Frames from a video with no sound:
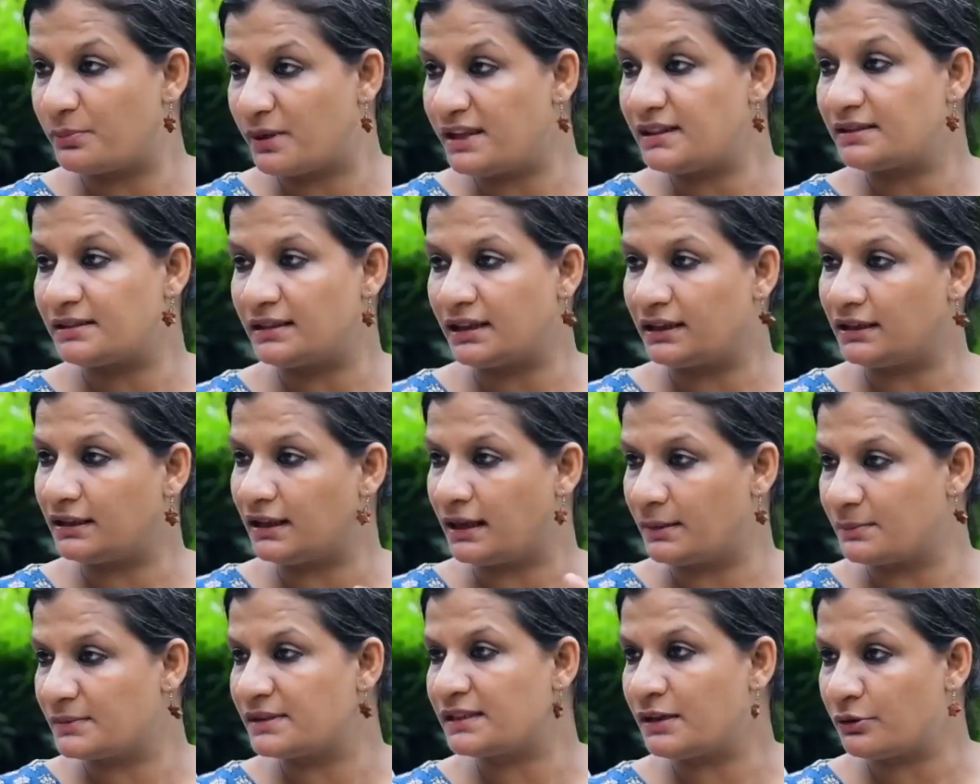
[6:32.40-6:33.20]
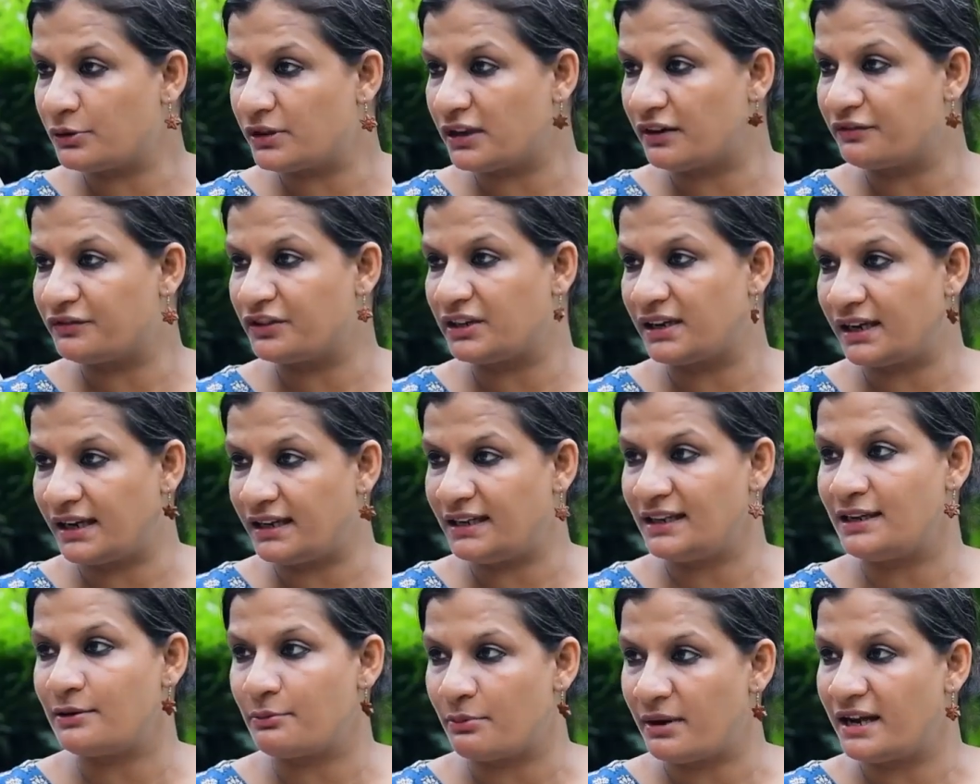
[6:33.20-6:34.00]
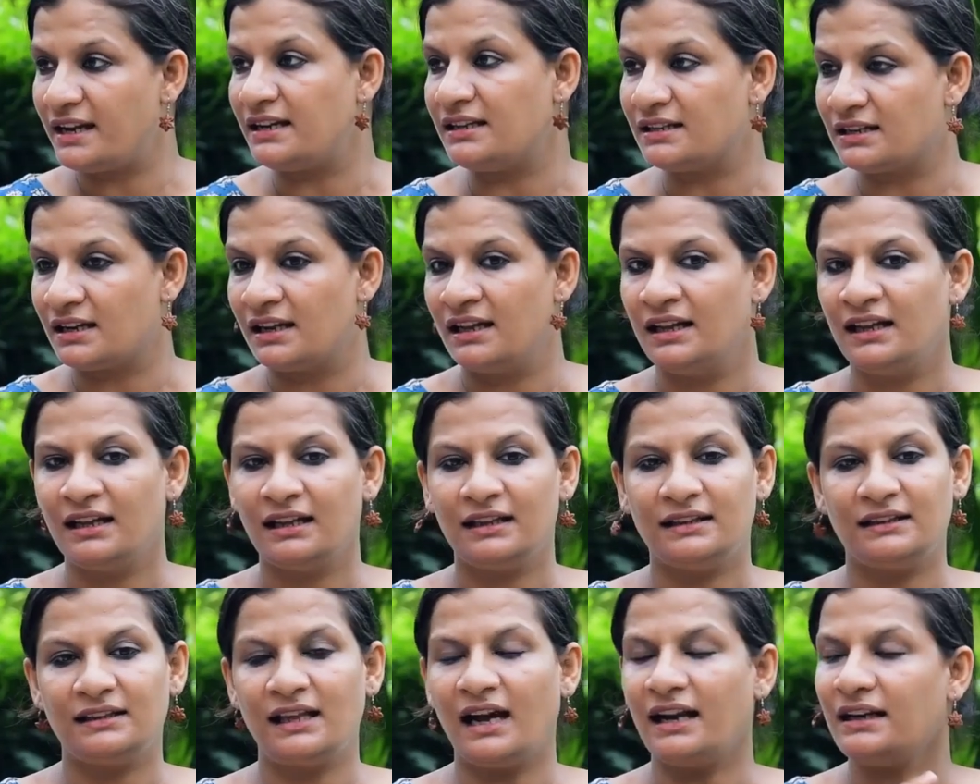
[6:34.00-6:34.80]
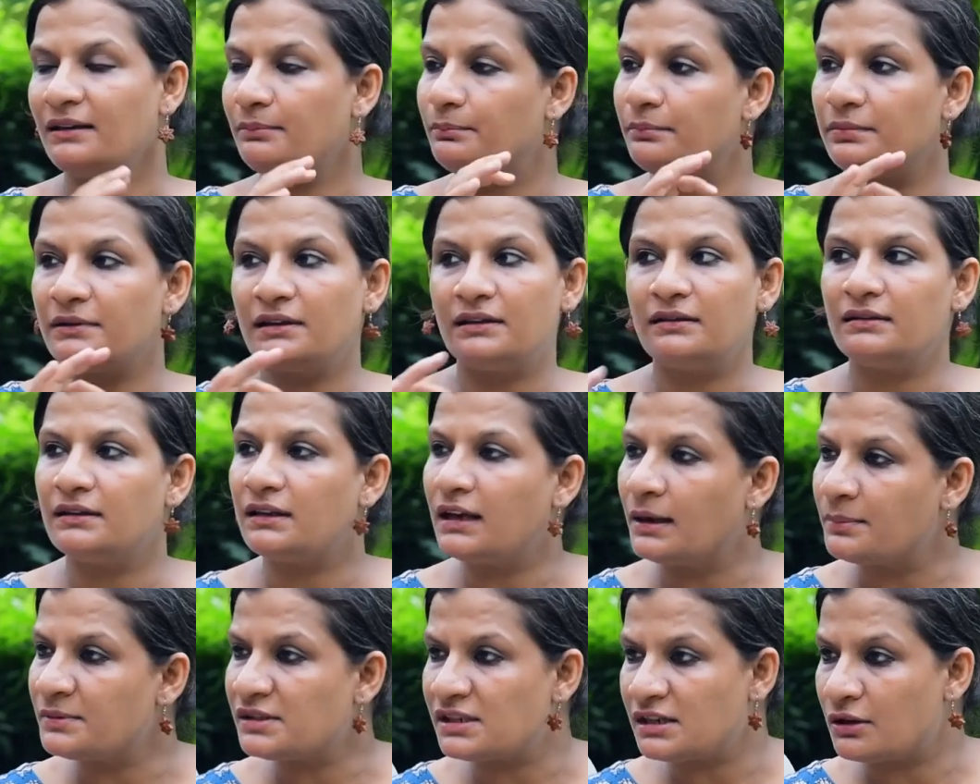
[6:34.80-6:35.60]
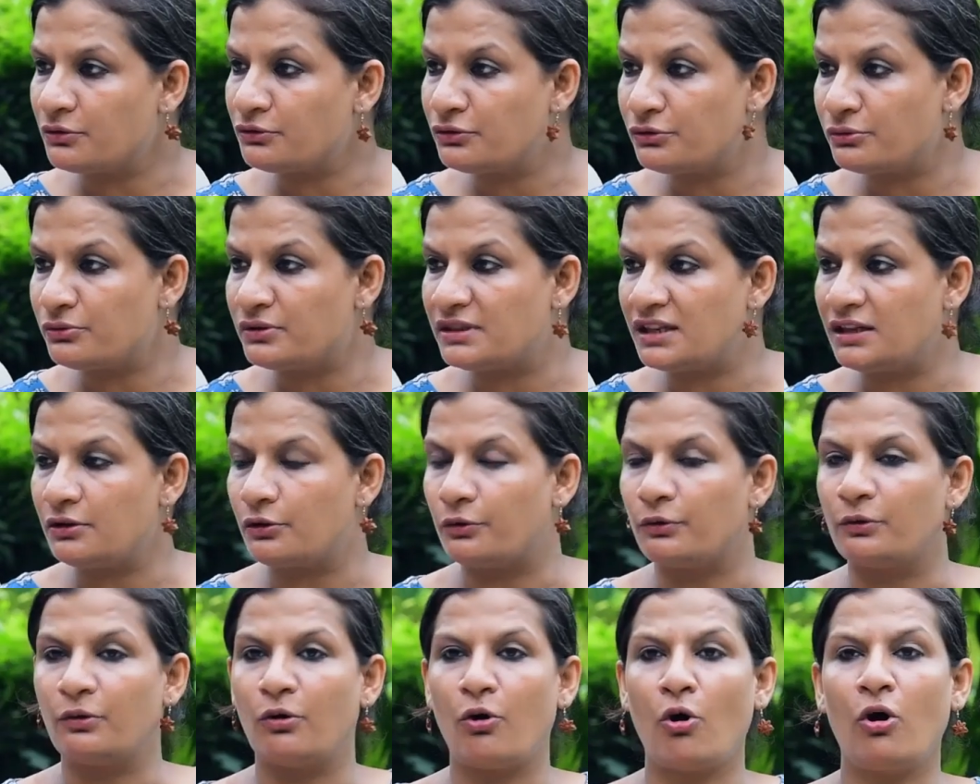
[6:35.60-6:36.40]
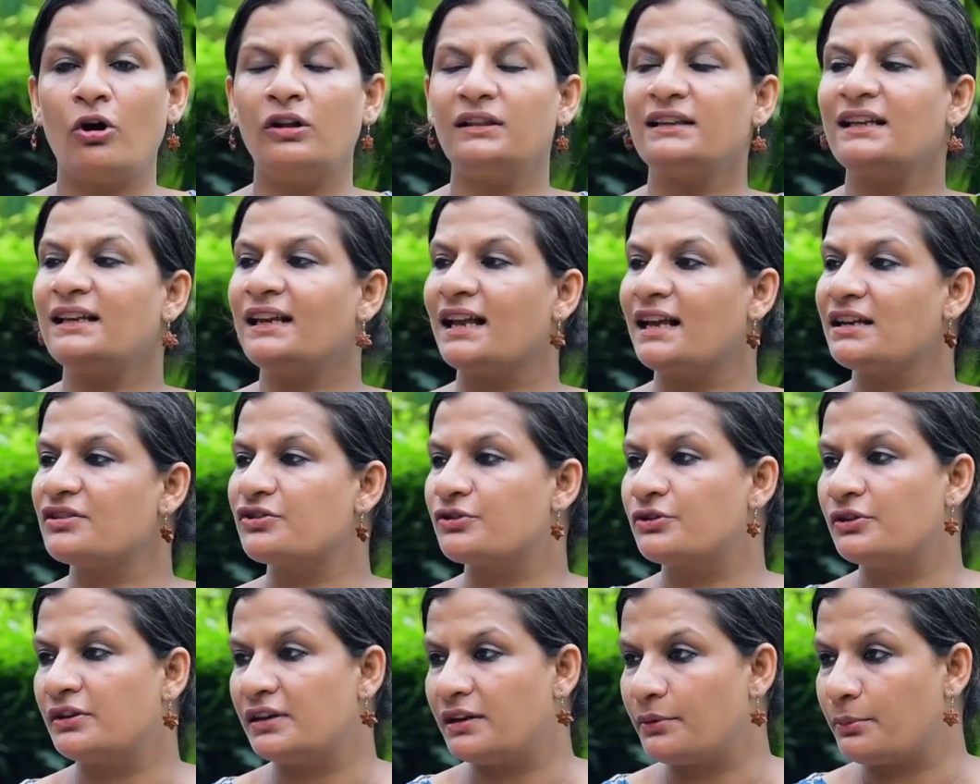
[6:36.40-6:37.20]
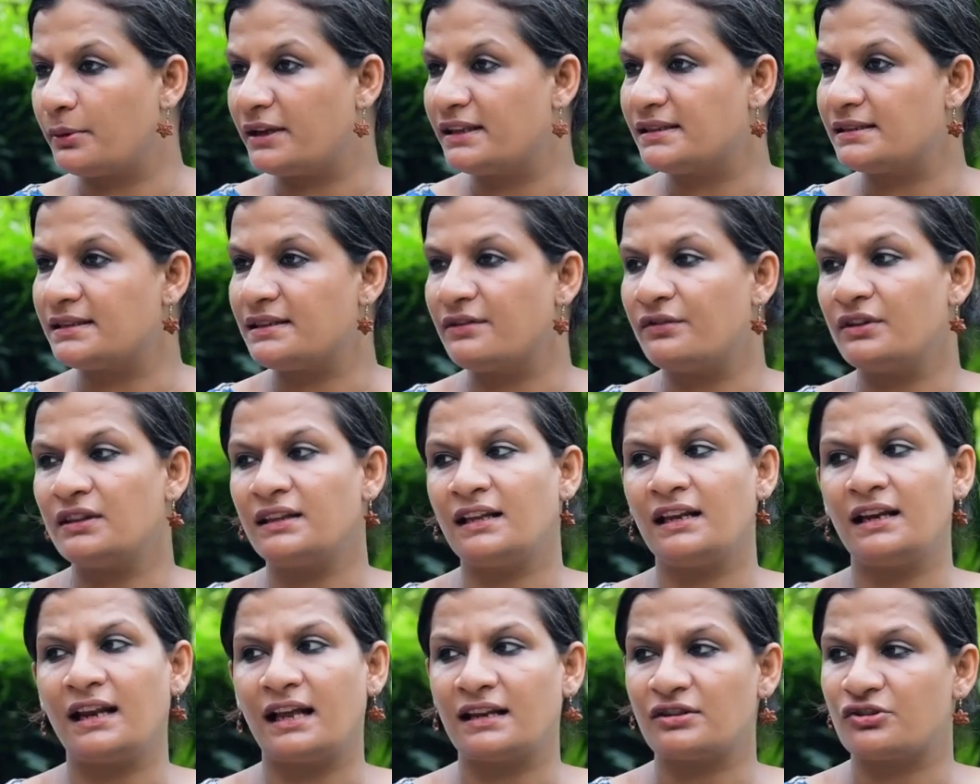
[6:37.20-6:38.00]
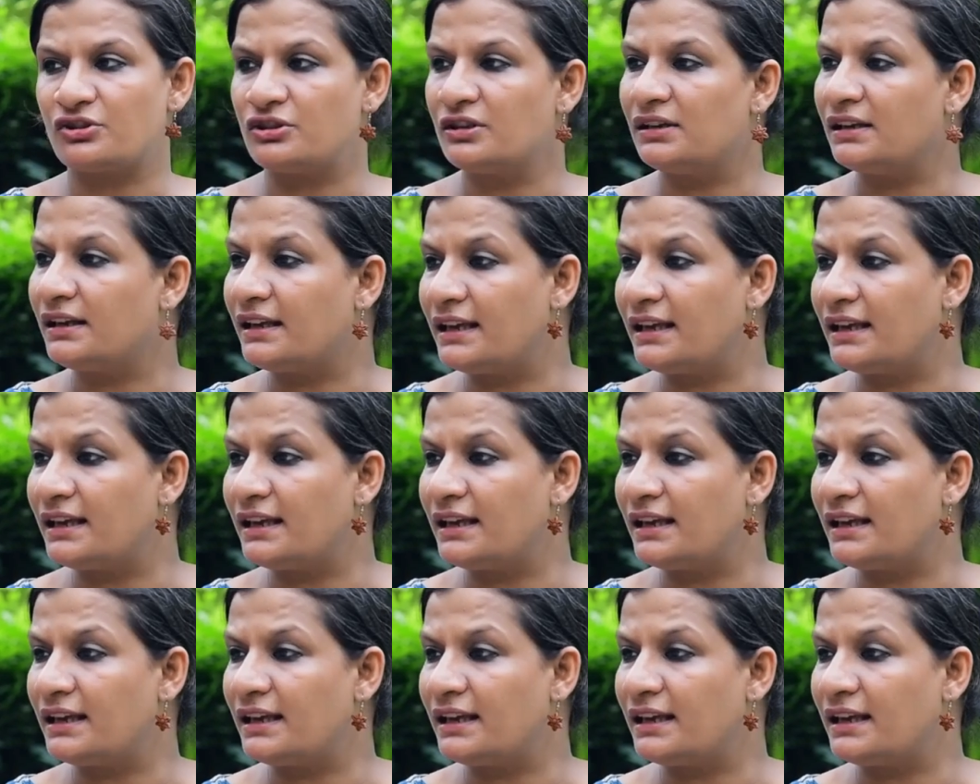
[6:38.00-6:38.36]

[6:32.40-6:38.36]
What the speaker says: waste, yes, that comes out after any event, that comes down to zero. All the national events, even the national